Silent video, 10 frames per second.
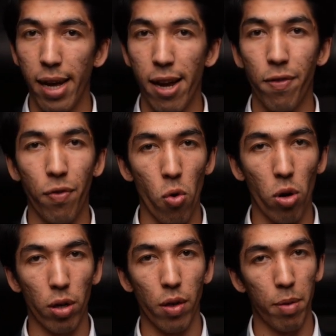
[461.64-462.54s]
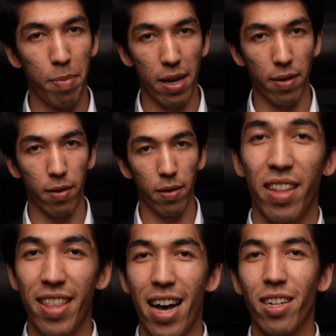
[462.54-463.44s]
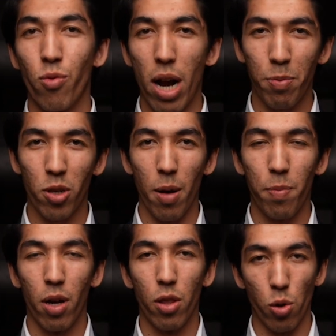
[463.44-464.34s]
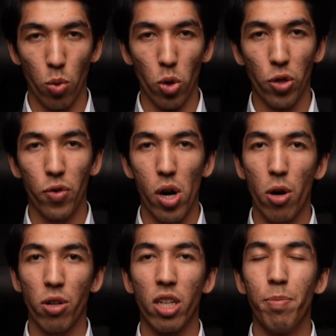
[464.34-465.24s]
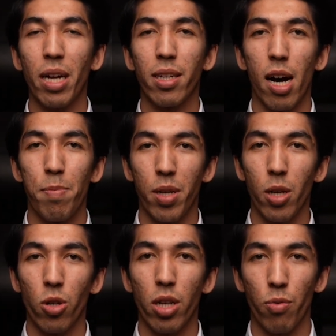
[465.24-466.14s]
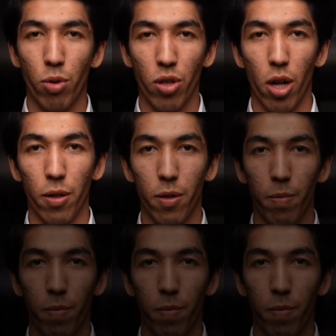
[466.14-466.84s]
and 4, the best. And that wraps up the rules for our debate competition at Result.